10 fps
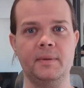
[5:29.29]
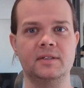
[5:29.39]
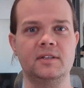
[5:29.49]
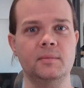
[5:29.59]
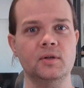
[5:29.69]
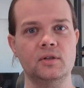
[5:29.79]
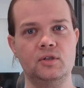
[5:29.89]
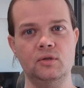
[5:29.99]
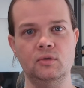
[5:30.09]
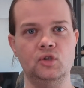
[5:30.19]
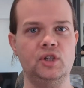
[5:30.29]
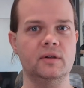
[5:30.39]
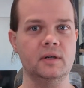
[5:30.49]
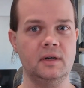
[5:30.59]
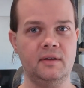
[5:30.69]
It's similar to
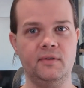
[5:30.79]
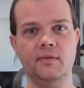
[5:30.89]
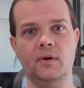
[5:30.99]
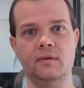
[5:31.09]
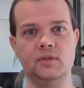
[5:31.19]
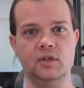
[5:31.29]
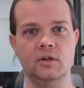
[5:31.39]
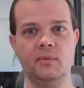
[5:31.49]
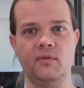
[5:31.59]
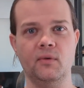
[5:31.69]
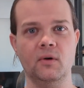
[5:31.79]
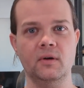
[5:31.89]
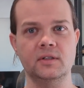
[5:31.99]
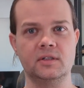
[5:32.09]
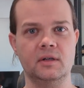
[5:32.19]
Jira. If you've heard of Jira
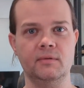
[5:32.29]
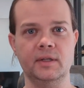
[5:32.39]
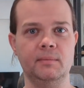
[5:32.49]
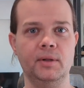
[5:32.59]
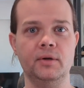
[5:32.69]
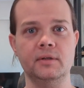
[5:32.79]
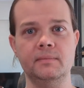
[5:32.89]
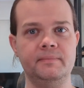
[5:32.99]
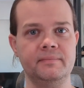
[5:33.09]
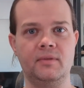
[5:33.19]
before, it's a really bloated